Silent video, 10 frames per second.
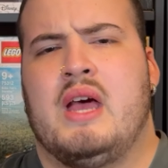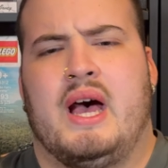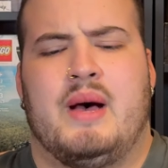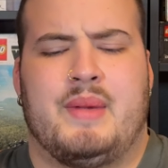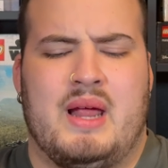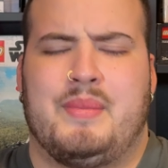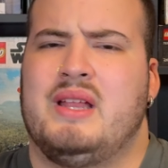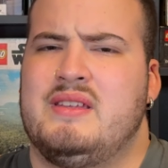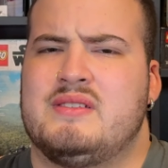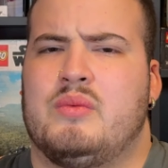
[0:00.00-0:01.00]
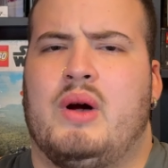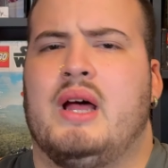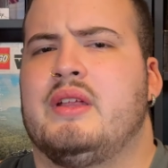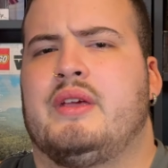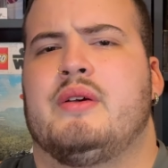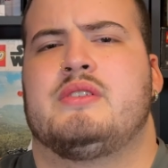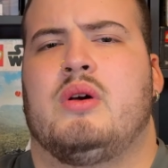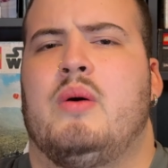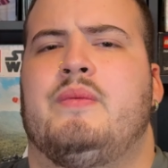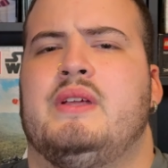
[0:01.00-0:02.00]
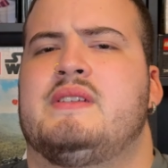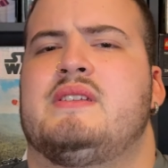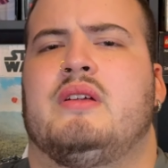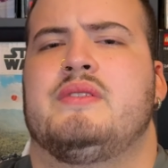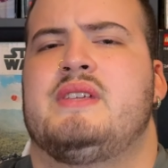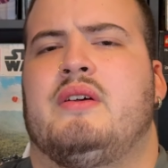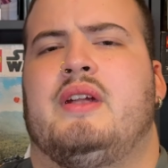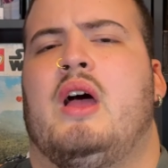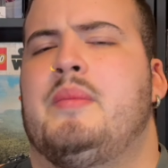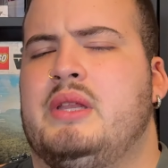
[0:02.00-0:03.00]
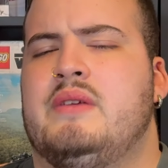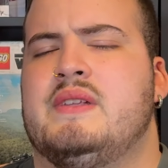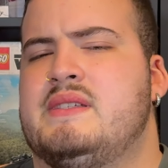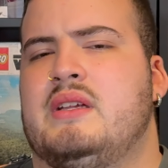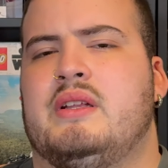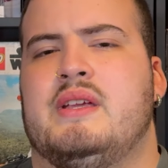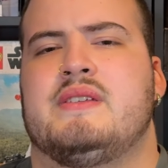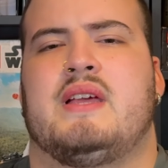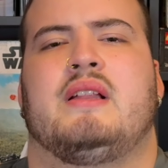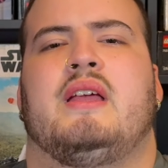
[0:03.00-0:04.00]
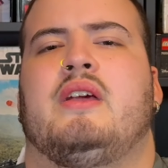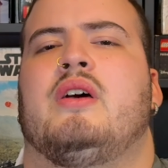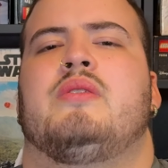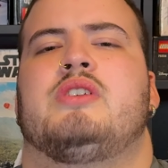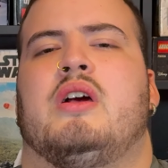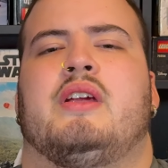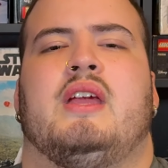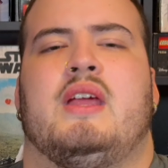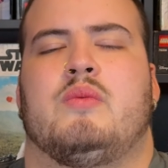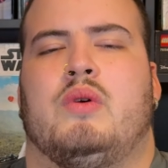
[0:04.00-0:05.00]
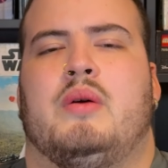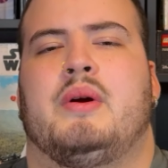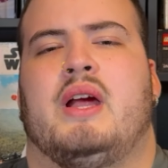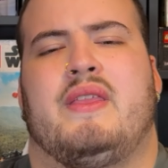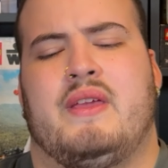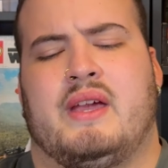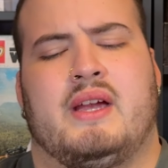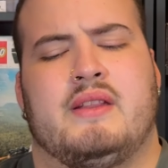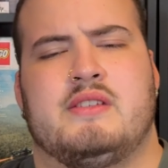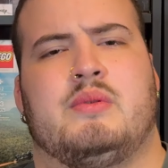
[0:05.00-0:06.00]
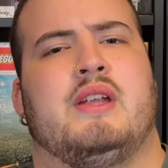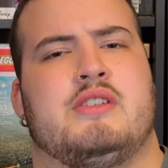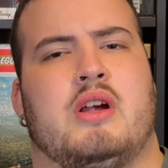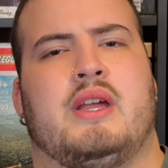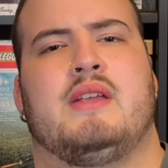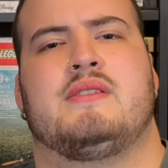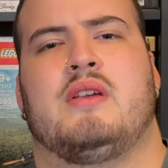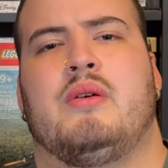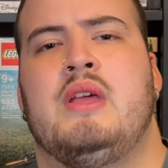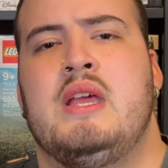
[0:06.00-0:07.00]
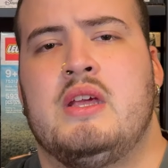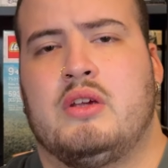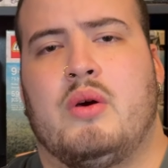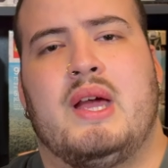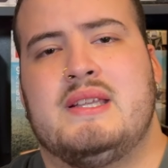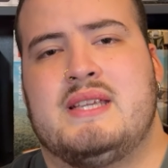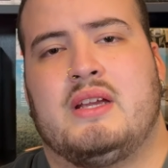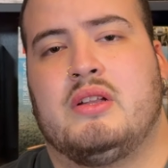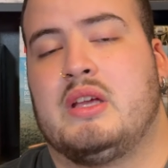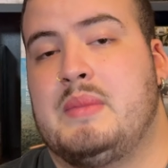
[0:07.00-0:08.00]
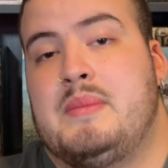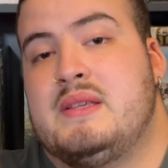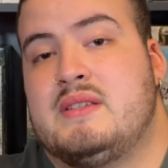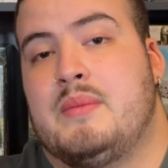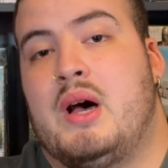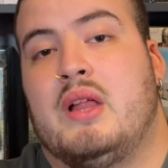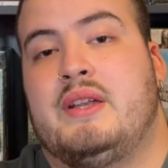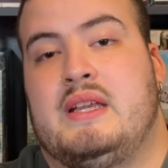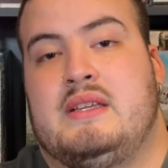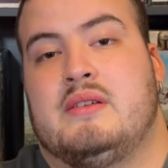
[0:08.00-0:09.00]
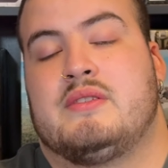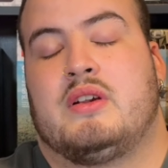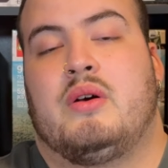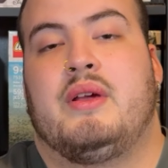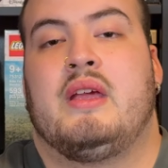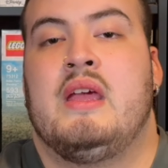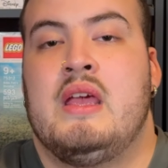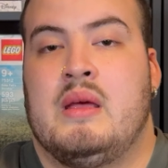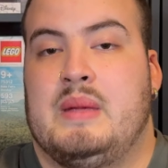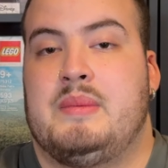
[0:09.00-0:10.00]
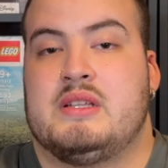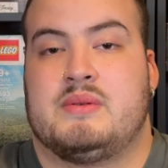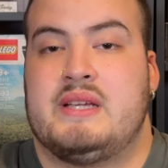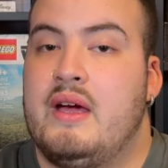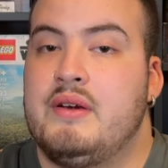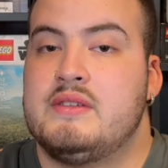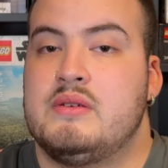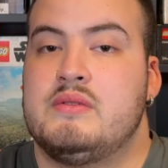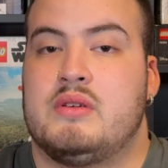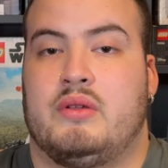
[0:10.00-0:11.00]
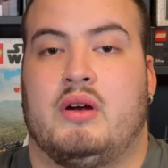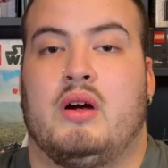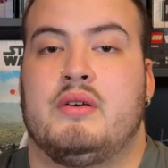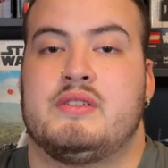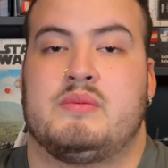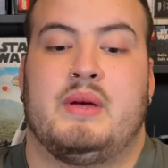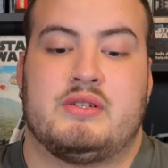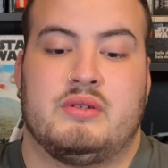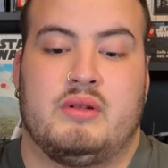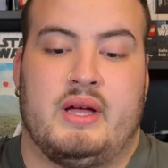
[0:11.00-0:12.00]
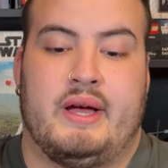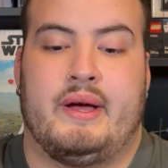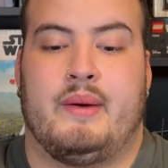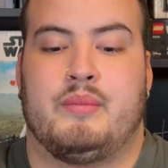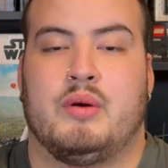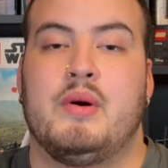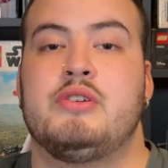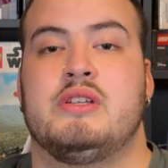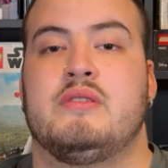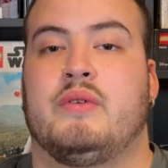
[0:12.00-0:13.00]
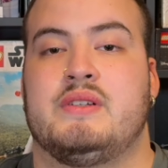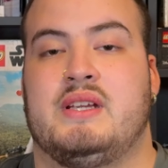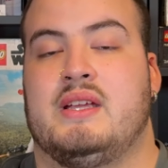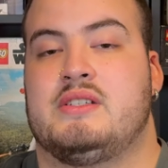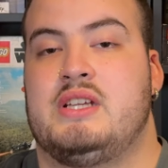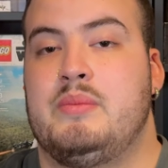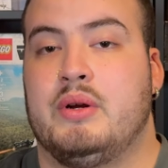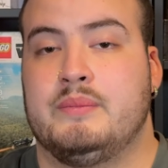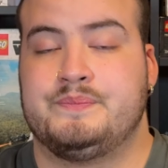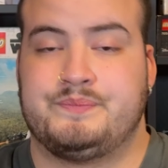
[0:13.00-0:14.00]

And I bought this a while ago, so hopefully it's still on sale right now. I believe it still is at Lego, Target, and Walmart. I think I got this one at Target, so go ahead and take a look. Maybe some holiday deals are going. Maybe it's retiring soon, so there are special promotions for it to get cheaper.